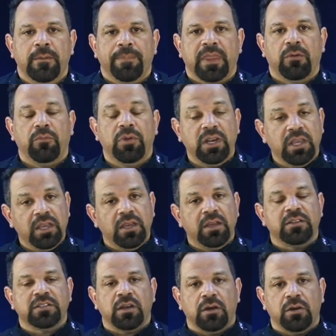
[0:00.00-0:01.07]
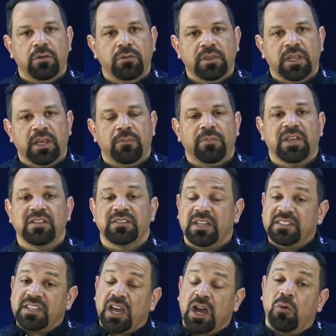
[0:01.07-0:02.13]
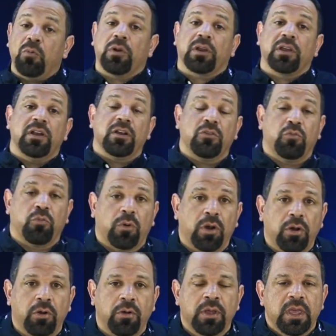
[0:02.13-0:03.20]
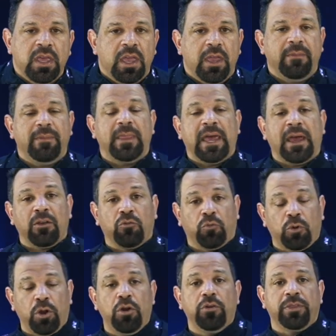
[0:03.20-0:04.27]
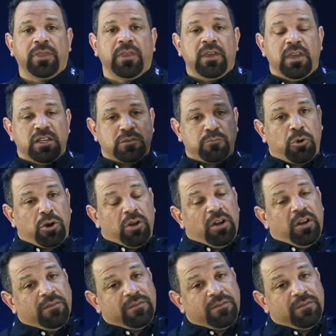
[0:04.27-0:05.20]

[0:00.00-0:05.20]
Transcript: And we need to own that because that's how we're going to grow. And that growth is part of